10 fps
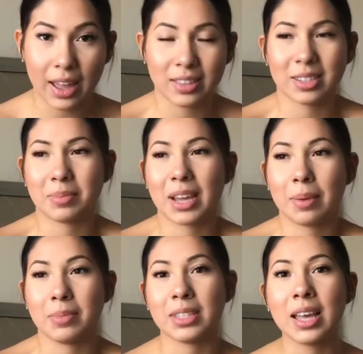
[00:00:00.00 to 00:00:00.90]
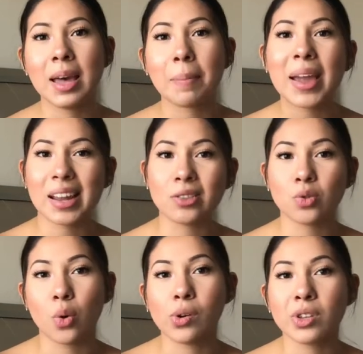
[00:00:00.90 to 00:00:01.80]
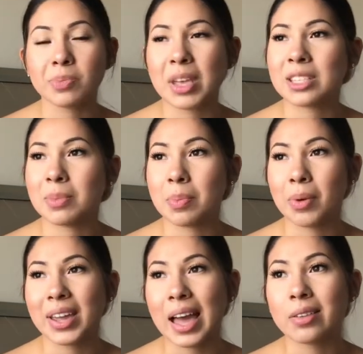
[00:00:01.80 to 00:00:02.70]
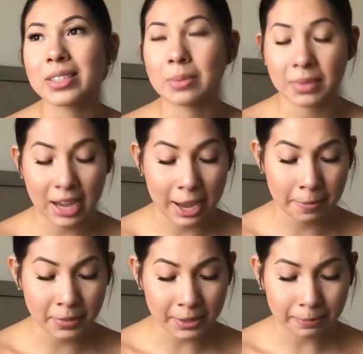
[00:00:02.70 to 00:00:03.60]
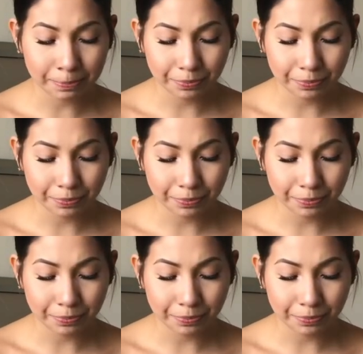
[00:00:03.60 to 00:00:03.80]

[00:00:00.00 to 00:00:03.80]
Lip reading: and sometimes my natural oils makes me break out sometimes.